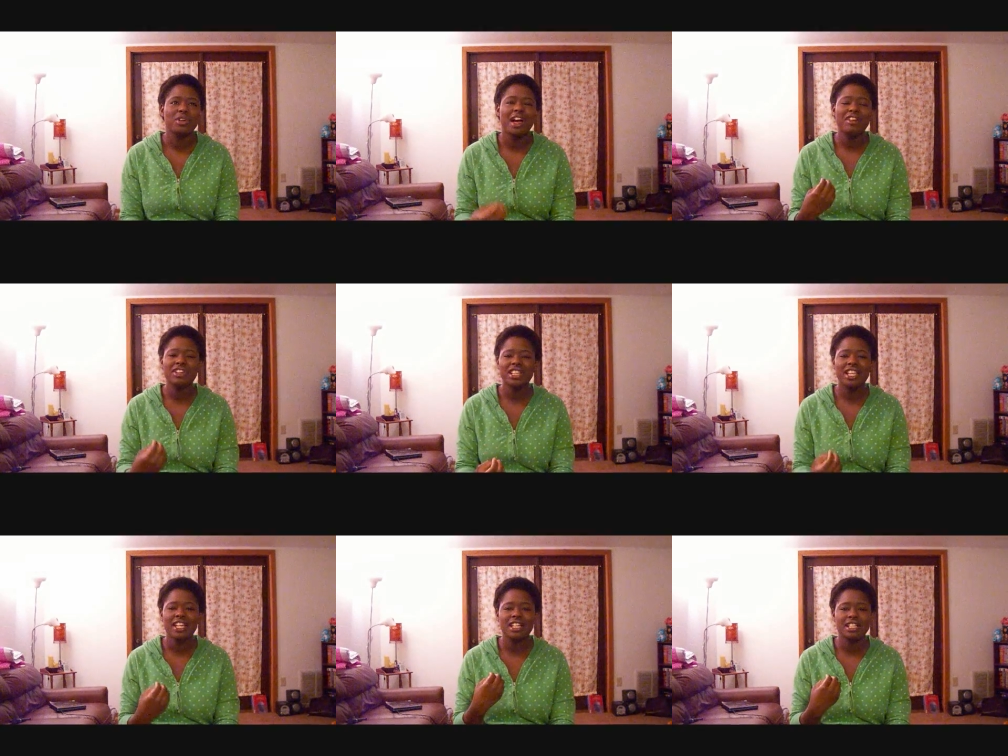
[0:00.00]
having
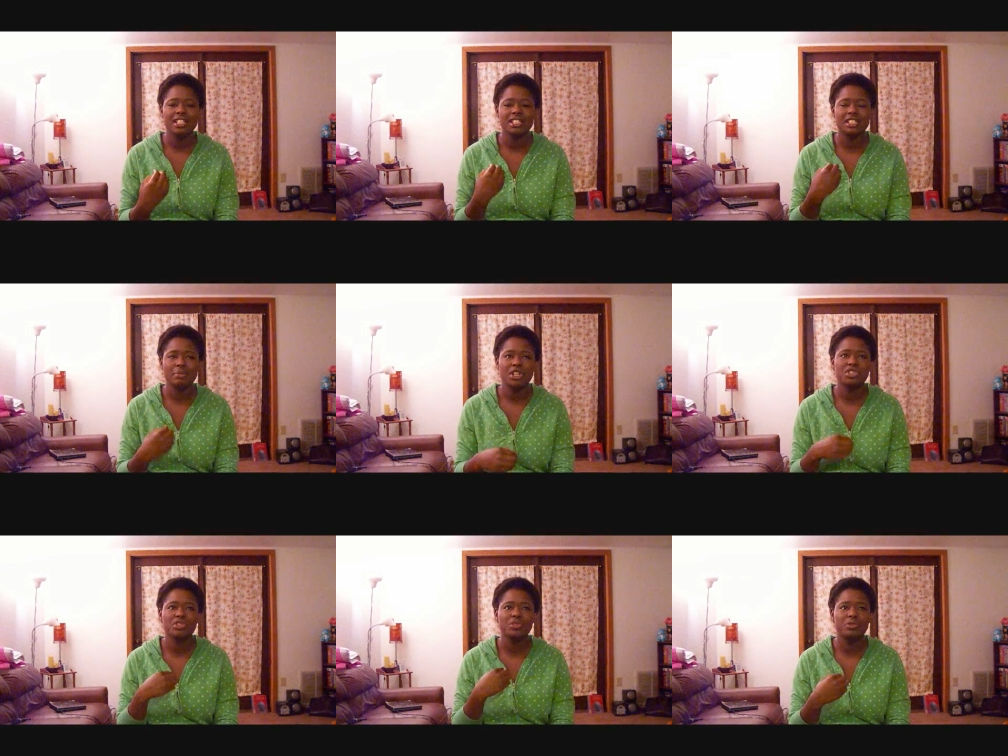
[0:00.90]
like a
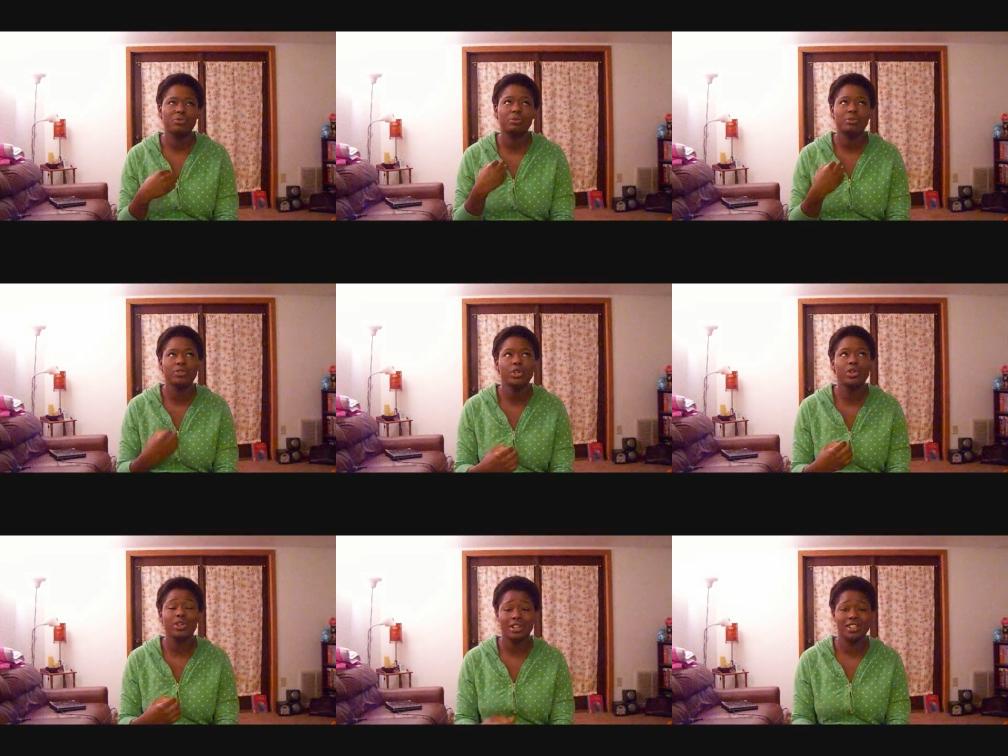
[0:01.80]
special
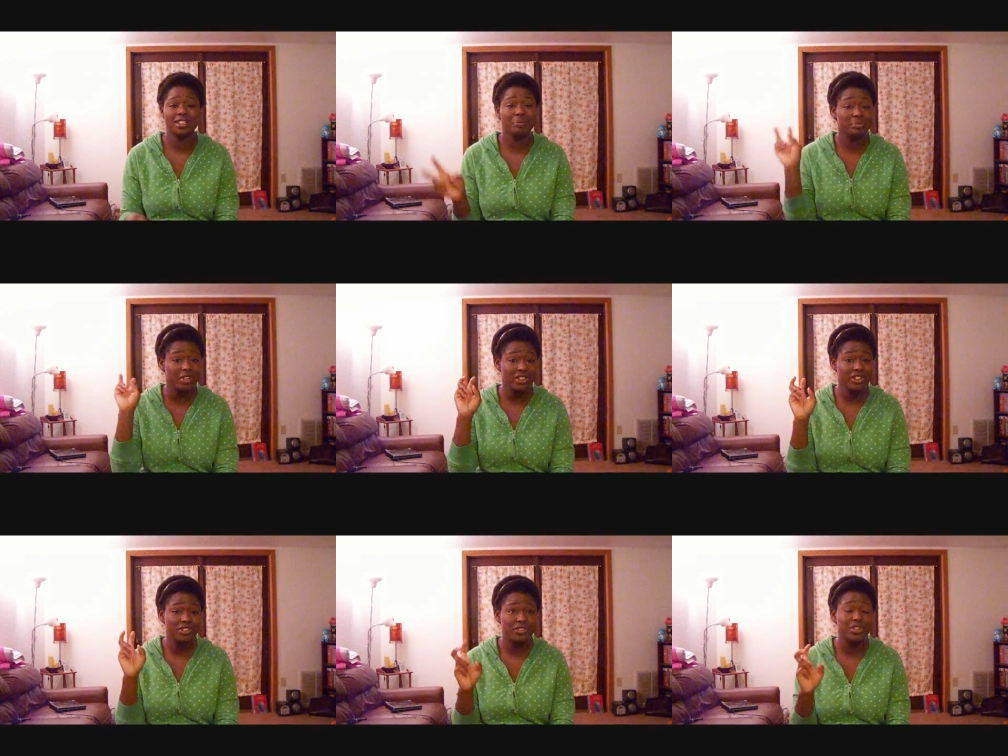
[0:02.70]
food or
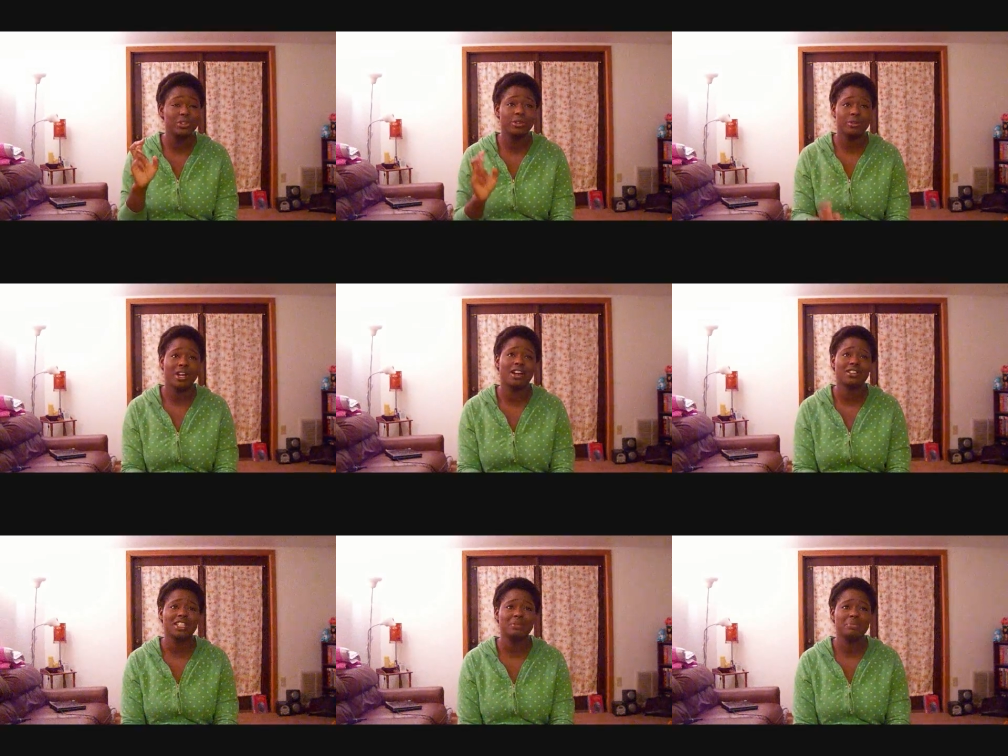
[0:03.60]
miracle food
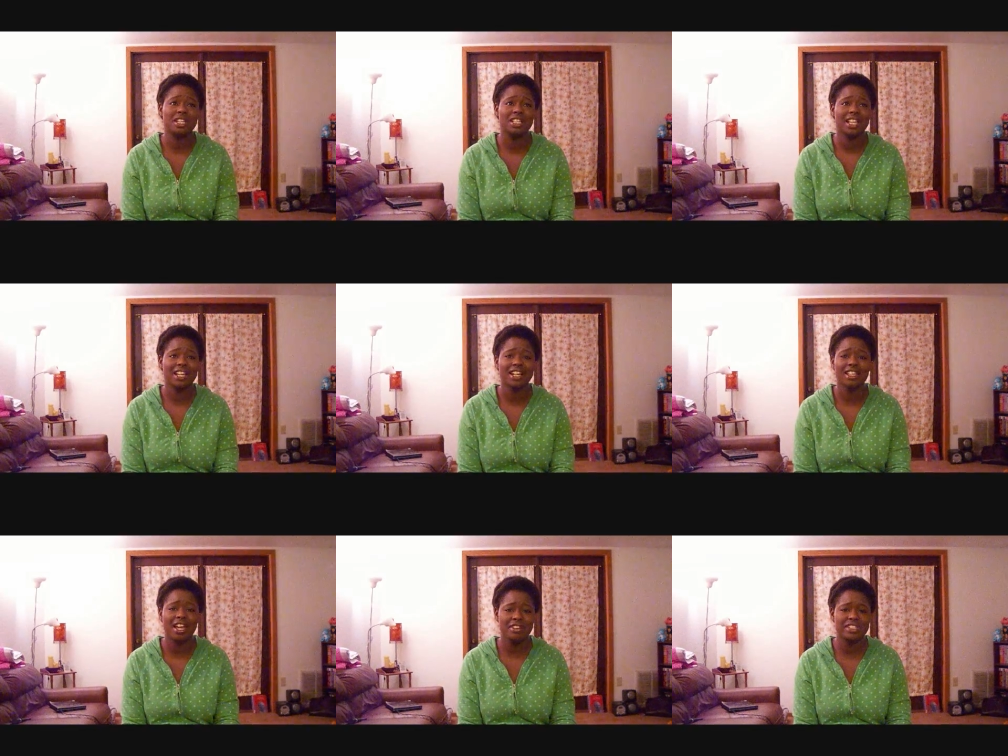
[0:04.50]
around can be like a
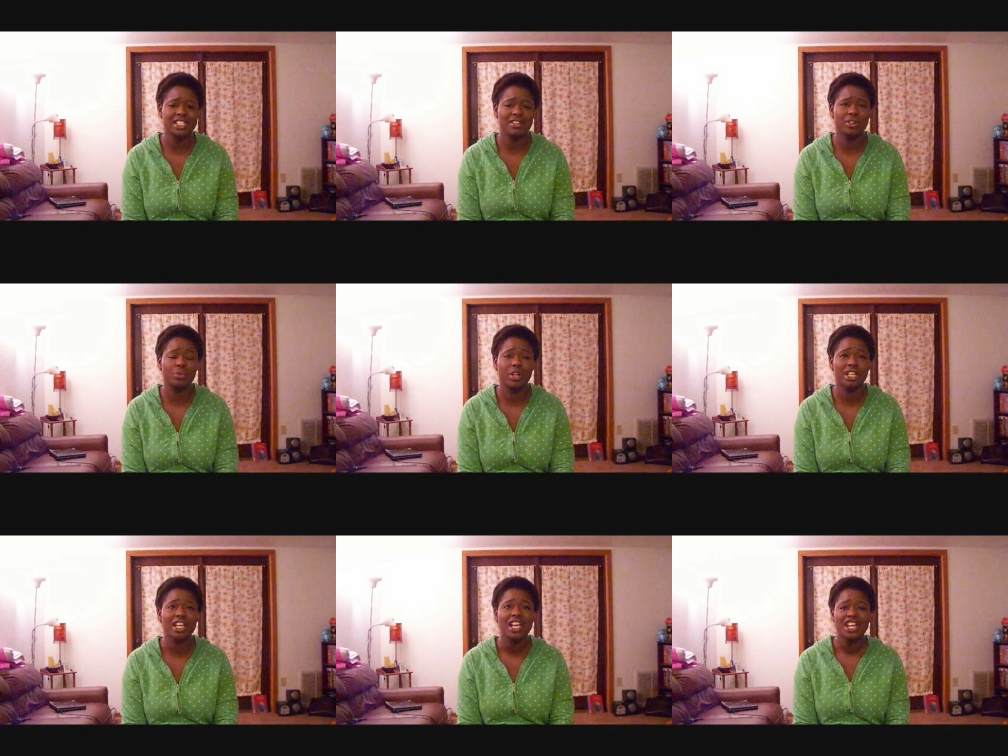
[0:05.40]
lifesaver
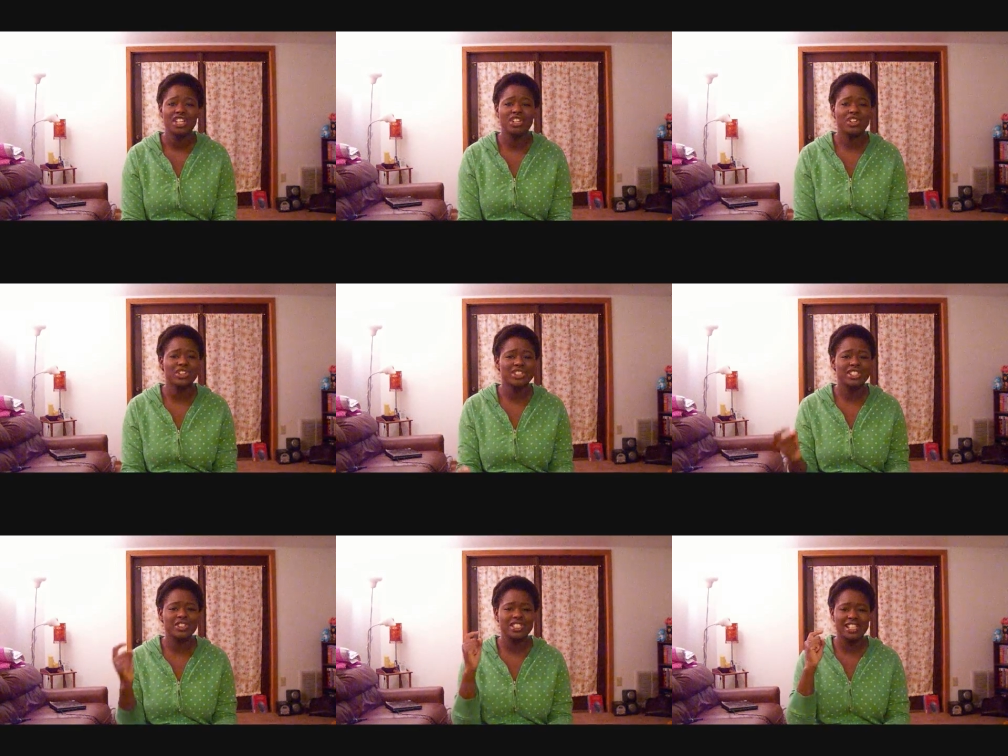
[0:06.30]
when there's
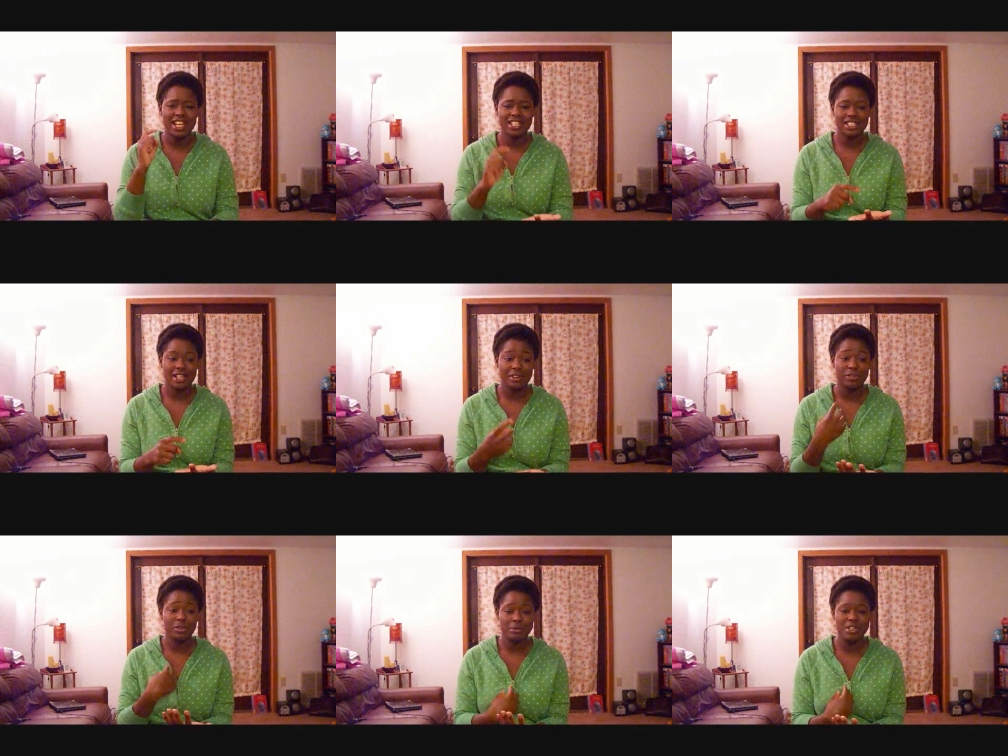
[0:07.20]
those days, like
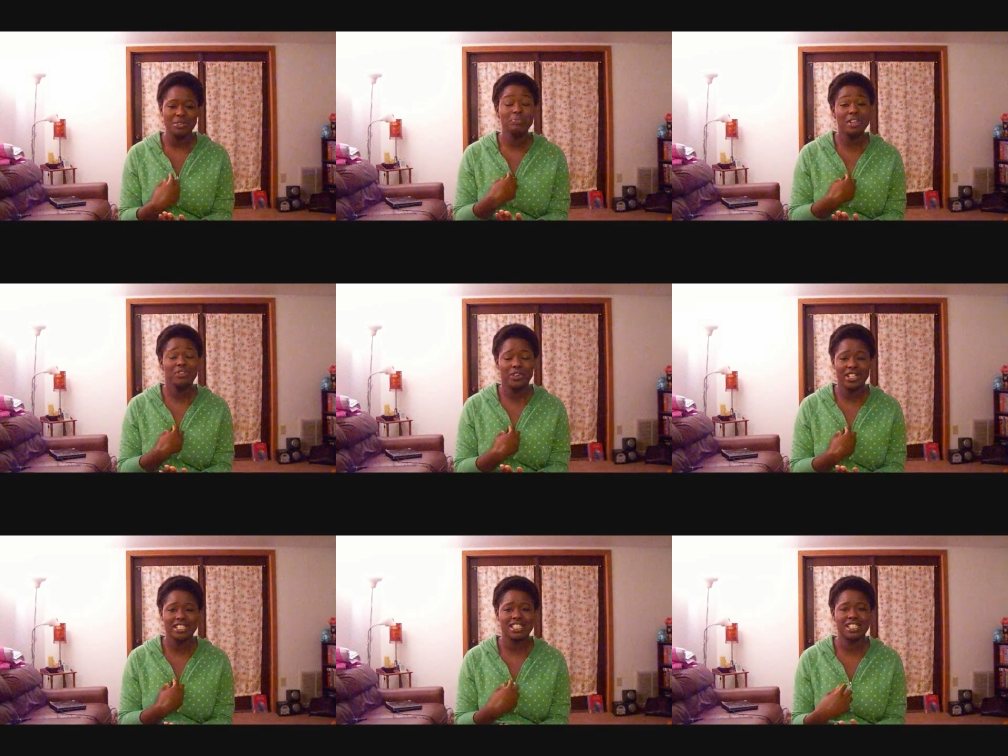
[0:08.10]
for me for
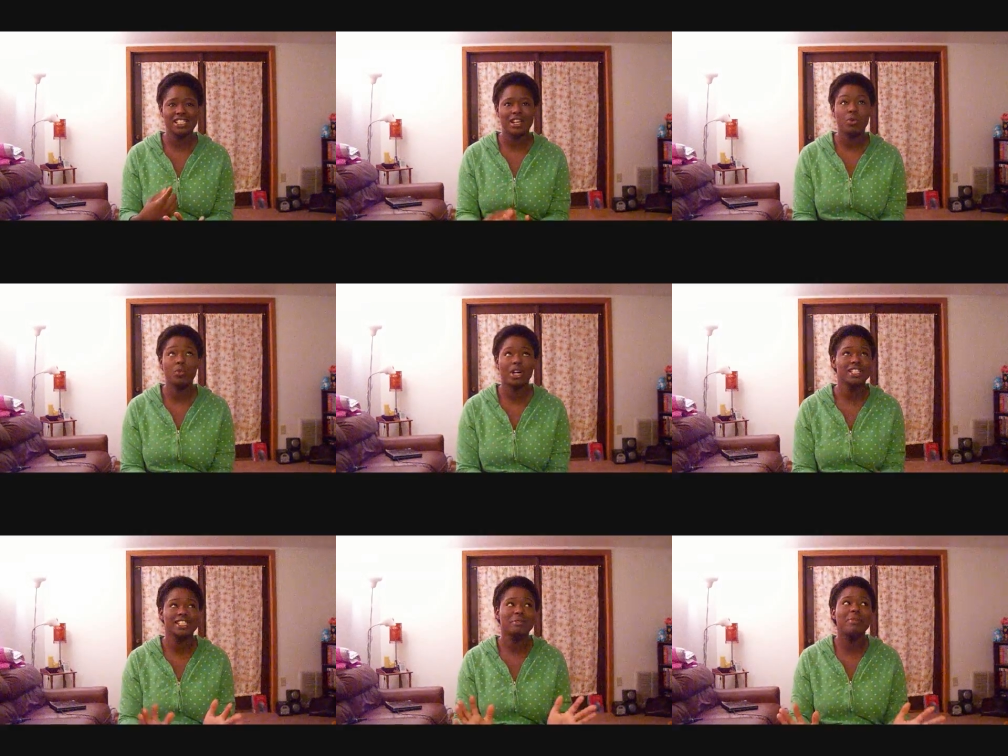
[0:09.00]
instance,
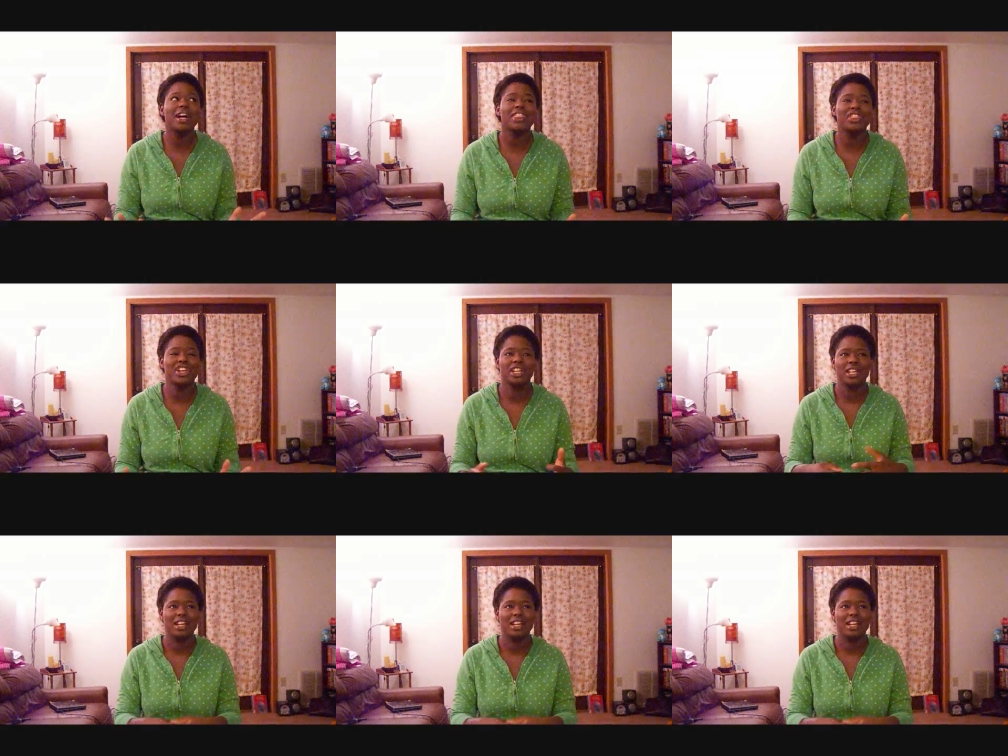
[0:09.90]
once a month,